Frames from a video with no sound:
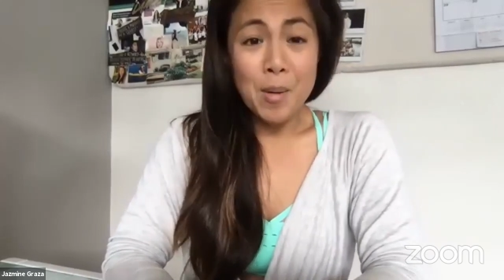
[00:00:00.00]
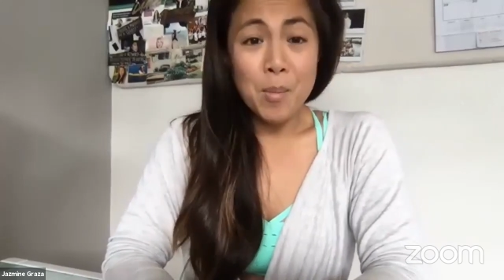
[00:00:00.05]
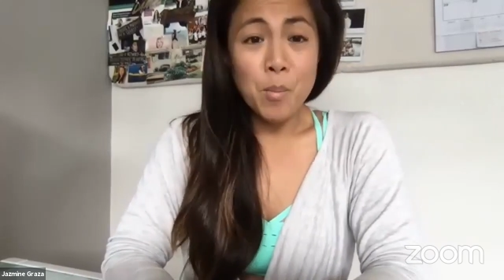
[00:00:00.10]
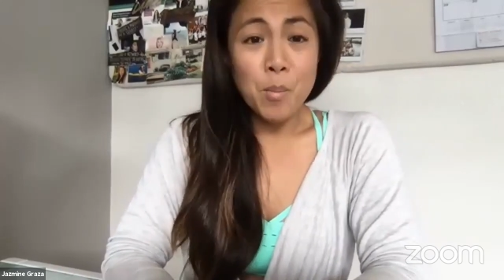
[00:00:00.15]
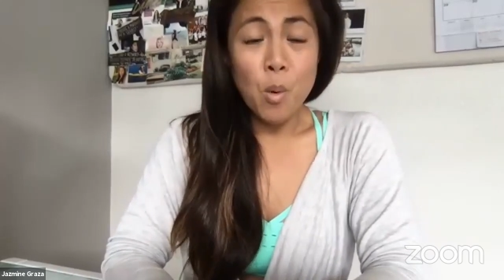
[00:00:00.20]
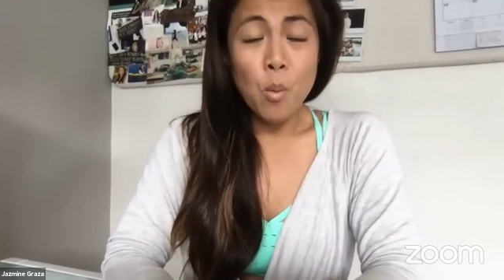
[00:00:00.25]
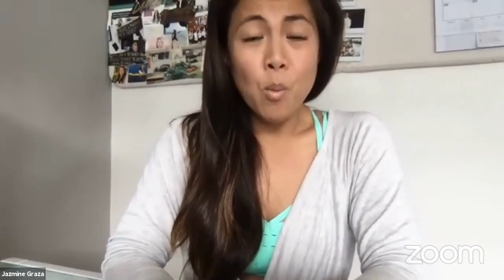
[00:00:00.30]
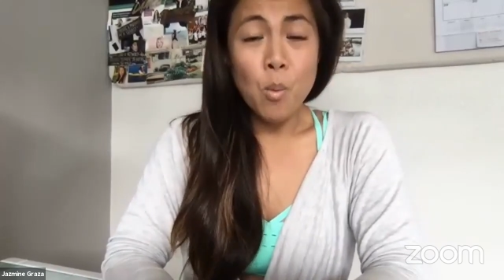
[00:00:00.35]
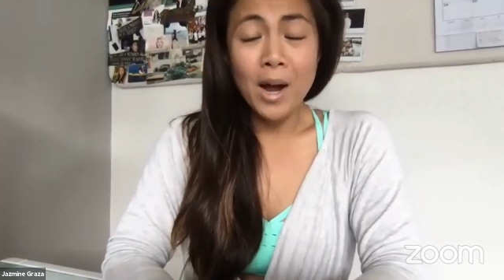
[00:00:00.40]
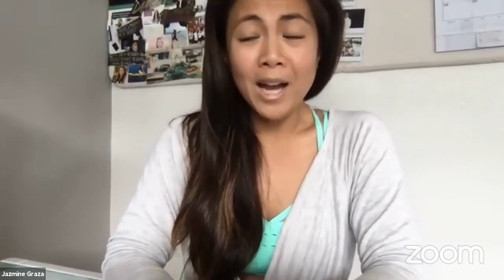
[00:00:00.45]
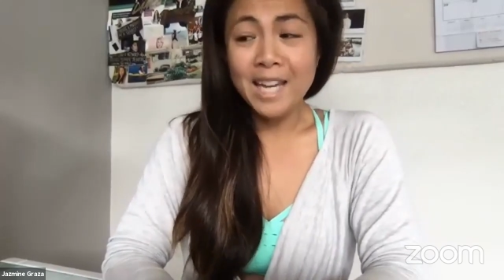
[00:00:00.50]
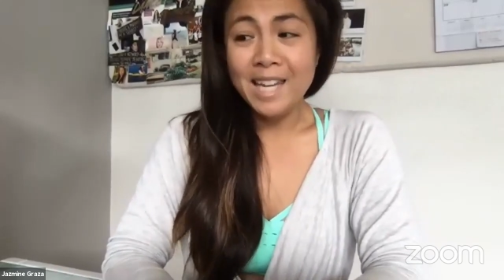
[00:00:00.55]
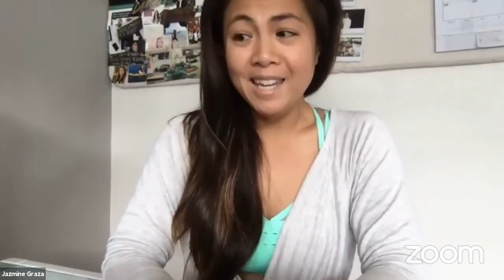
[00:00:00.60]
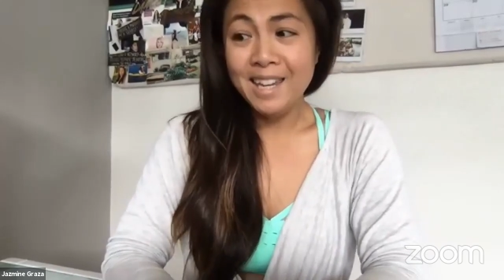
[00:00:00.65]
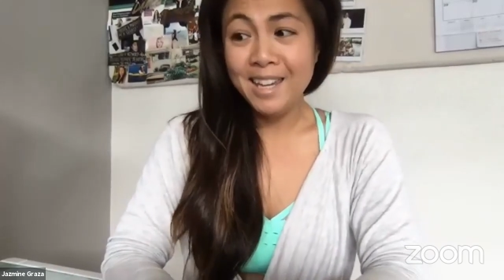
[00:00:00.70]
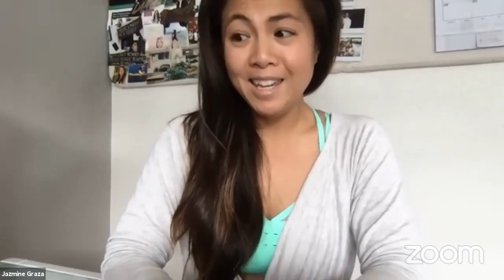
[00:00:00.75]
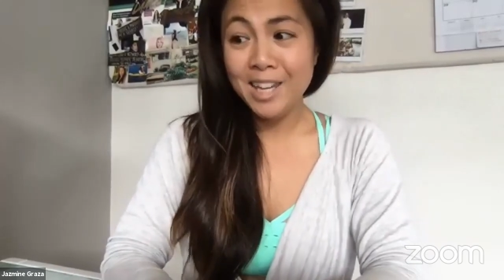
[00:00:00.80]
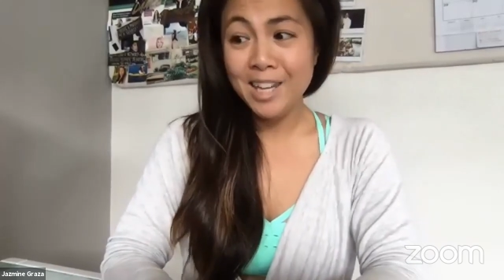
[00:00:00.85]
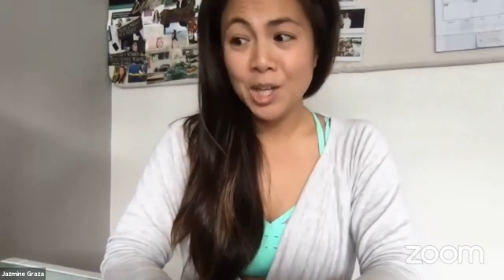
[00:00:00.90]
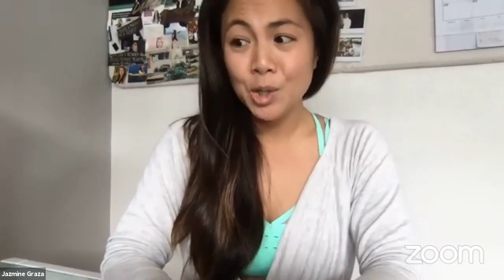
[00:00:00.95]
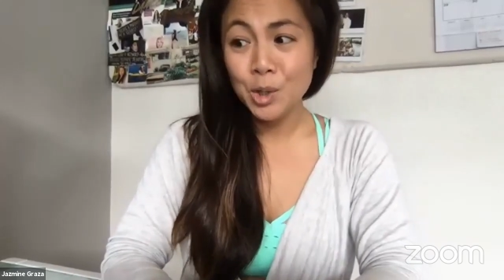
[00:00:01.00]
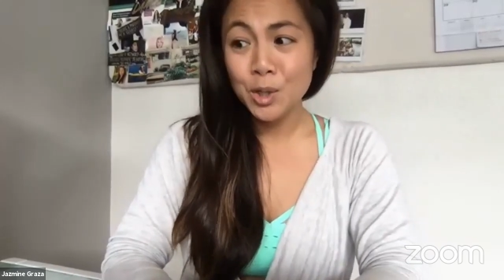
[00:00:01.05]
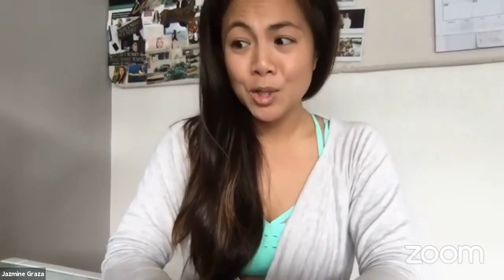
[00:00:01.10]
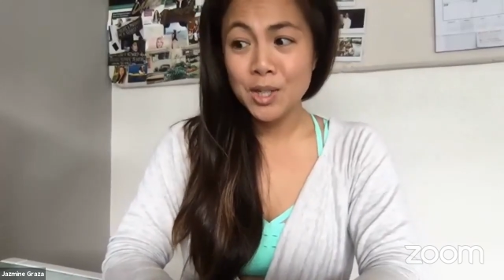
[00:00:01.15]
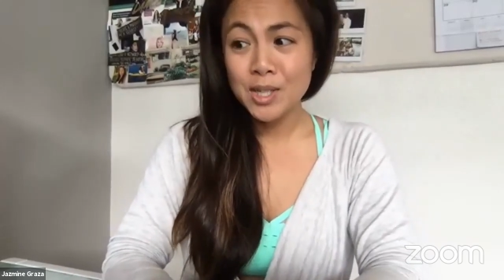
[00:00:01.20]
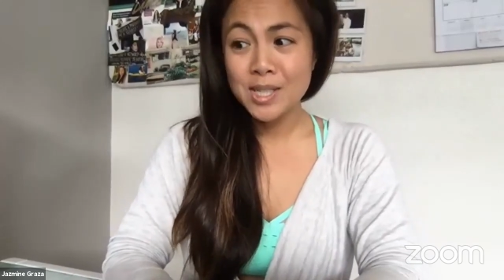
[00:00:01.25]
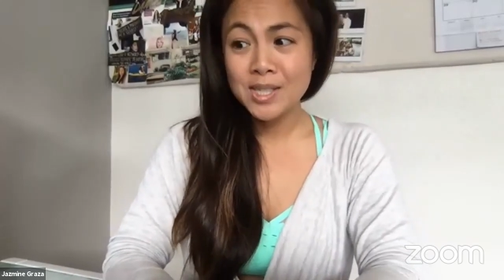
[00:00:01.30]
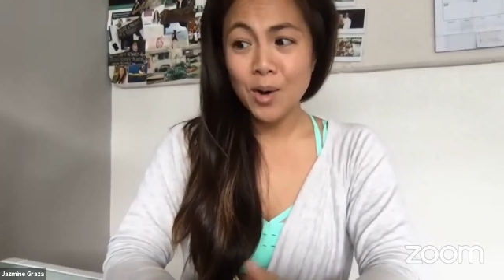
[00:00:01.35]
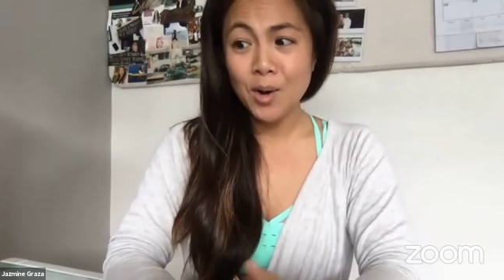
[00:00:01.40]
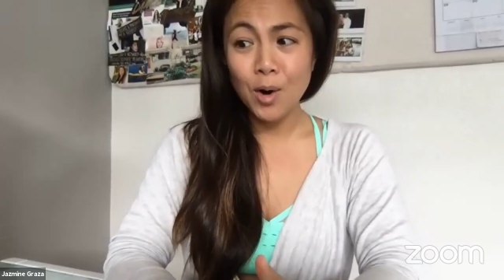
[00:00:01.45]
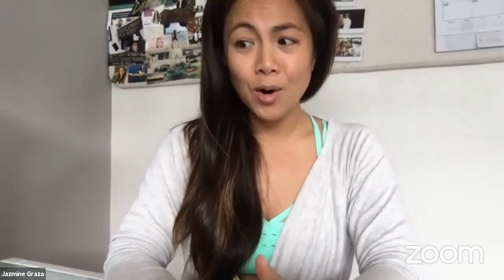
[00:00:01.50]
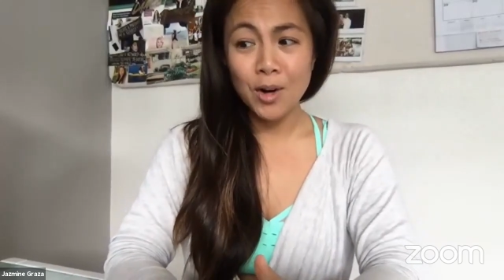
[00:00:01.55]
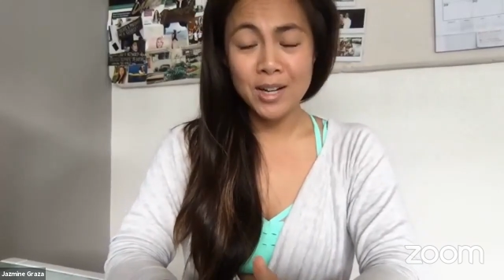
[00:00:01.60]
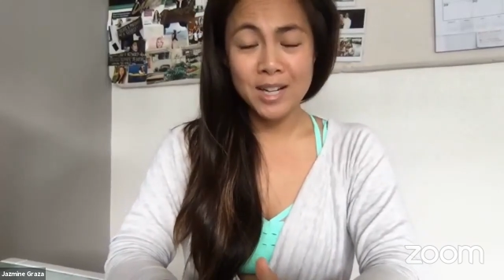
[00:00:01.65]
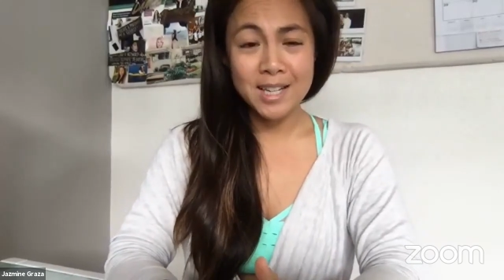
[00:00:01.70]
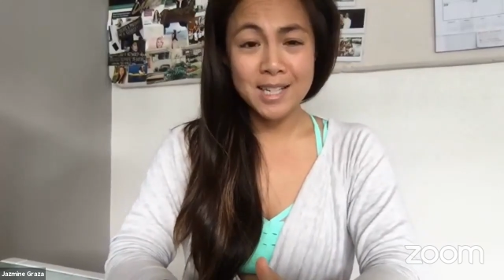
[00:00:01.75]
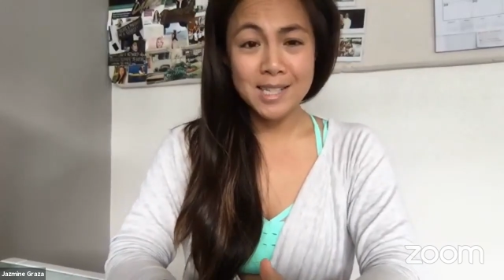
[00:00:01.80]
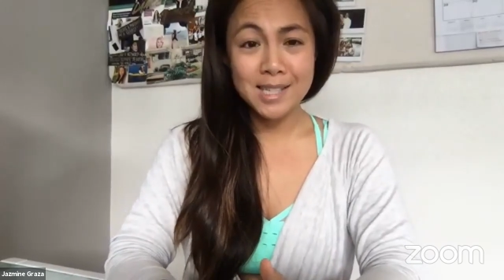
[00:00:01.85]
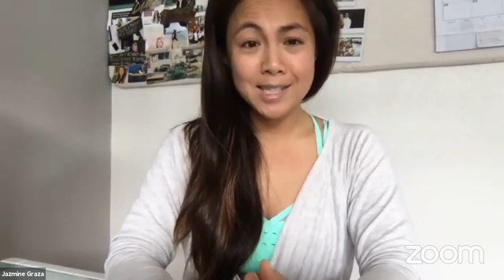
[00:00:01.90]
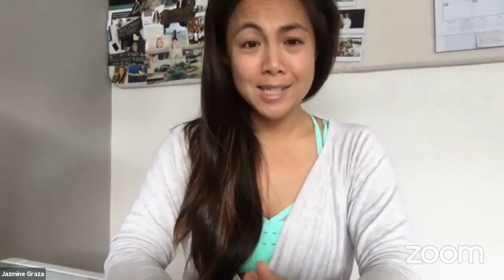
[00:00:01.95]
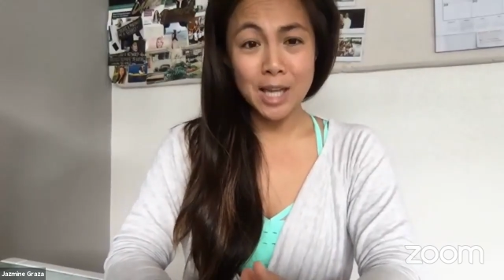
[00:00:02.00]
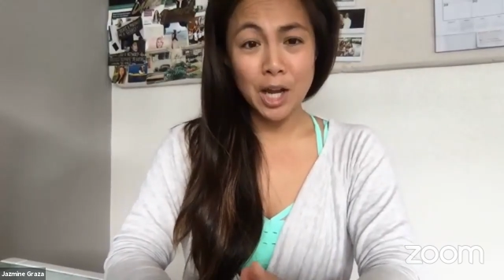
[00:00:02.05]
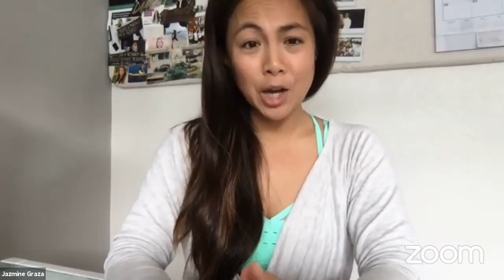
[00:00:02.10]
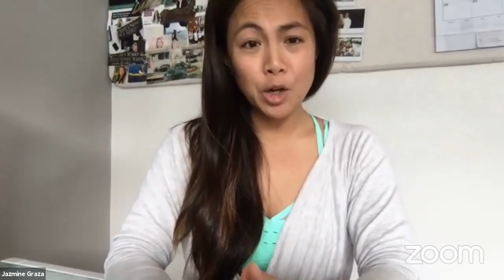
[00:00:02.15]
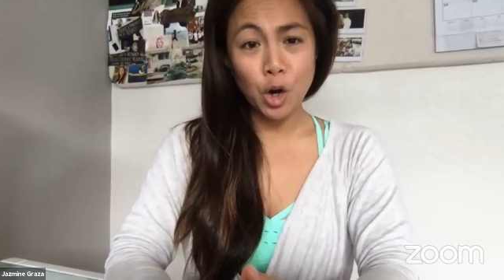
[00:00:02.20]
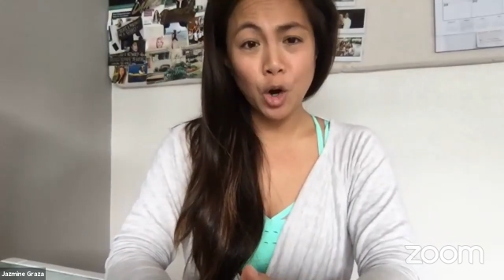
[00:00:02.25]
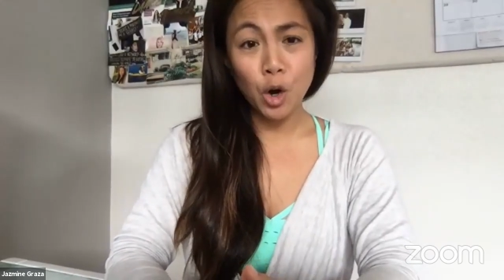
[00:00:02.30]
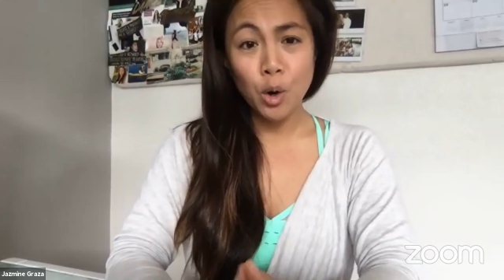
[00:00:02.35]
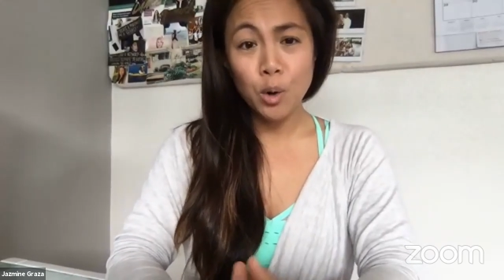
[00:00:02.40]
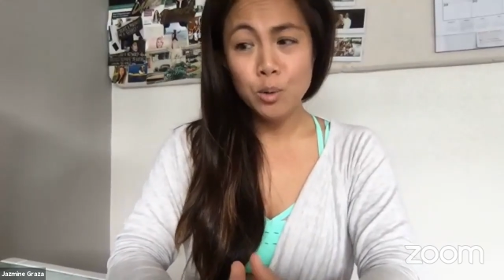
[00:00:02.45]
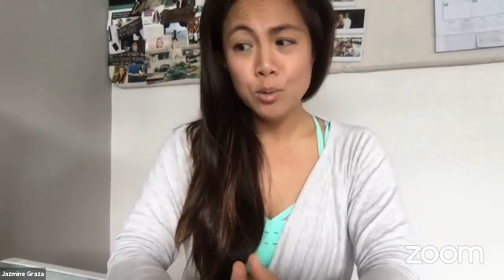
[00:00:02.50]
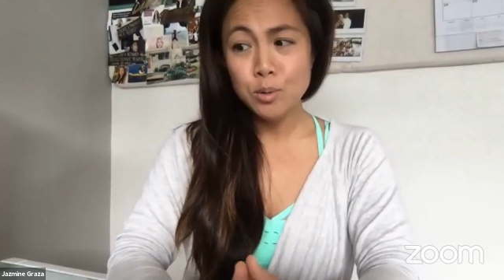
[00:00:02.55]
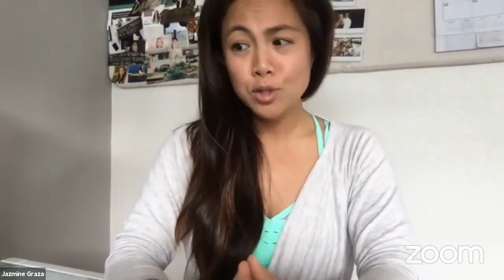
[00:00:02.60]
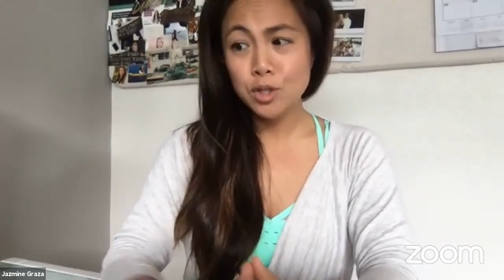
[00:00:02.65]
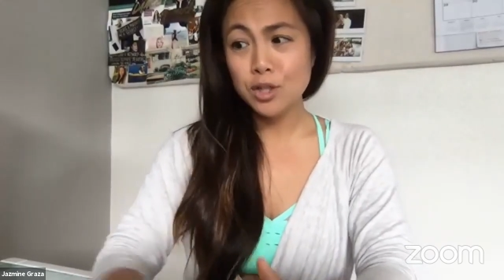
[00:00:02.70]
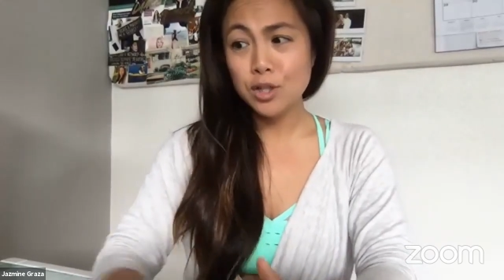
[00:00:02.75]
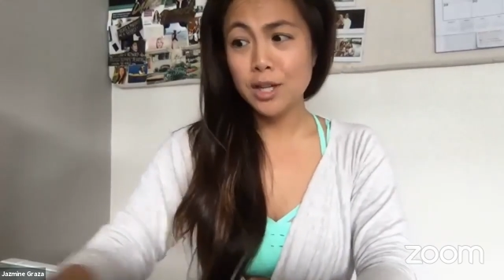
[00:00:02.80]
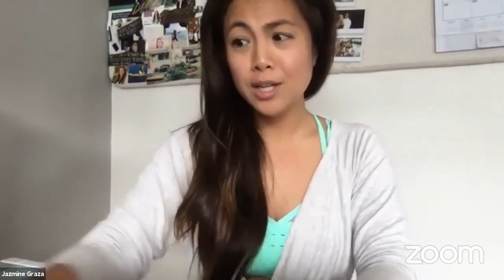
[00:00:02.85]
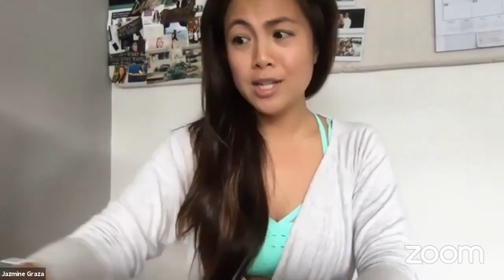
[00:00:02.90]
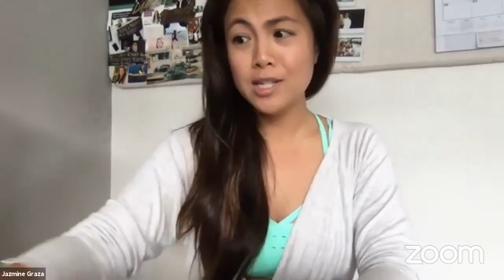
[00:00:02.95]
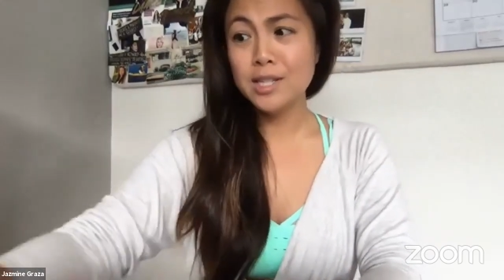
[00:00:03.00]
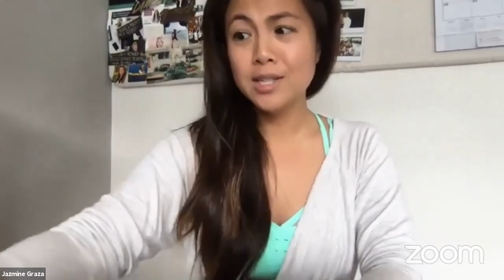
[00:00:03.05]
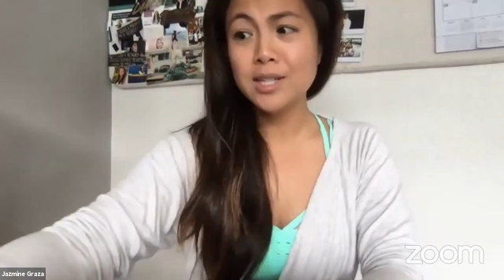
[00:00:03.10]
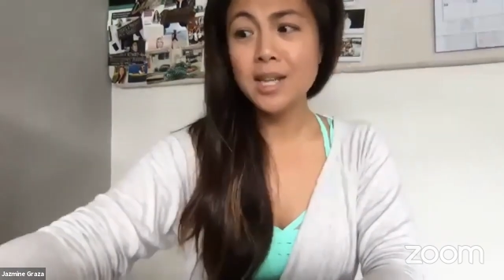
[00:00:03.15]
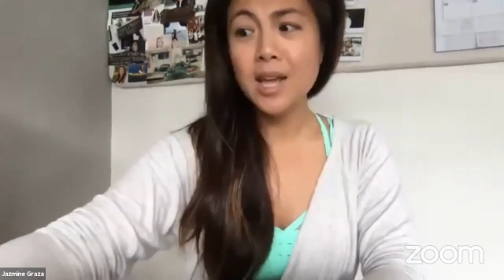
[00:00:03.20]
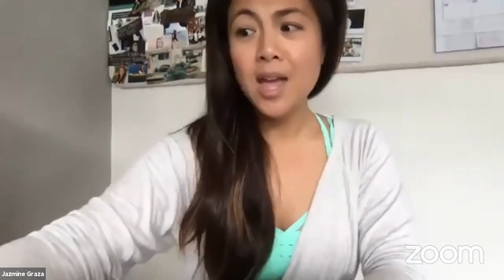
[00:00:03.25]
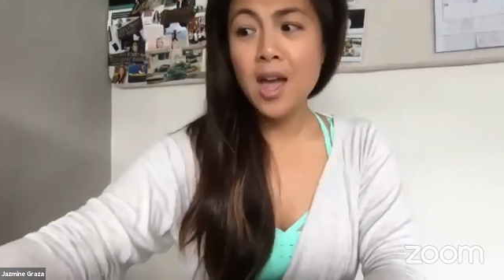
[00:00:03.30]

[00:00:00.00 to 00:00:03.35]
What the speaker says: why healers, artists, and coaches,